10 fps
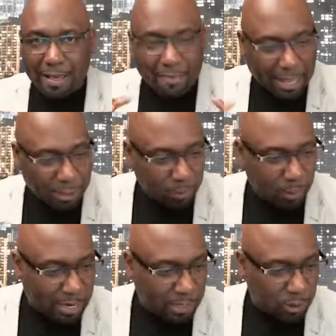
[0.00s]
That's the
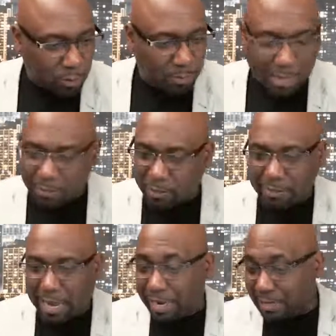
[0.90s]
word that should be,
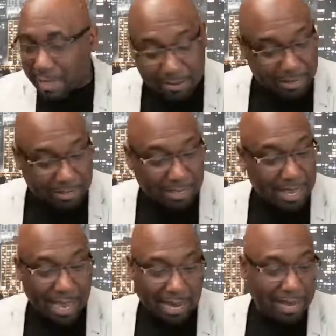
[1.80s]
because I tell you this,
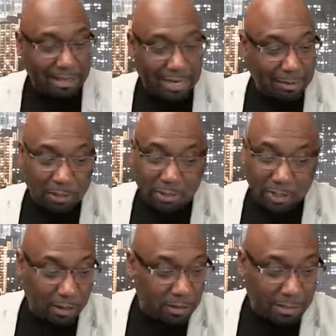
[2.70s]
and I think about this a
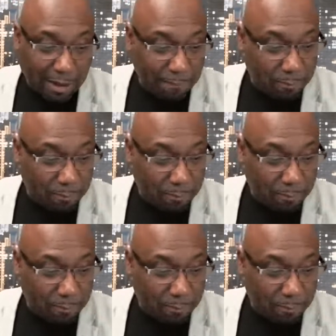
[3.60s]
lot of time,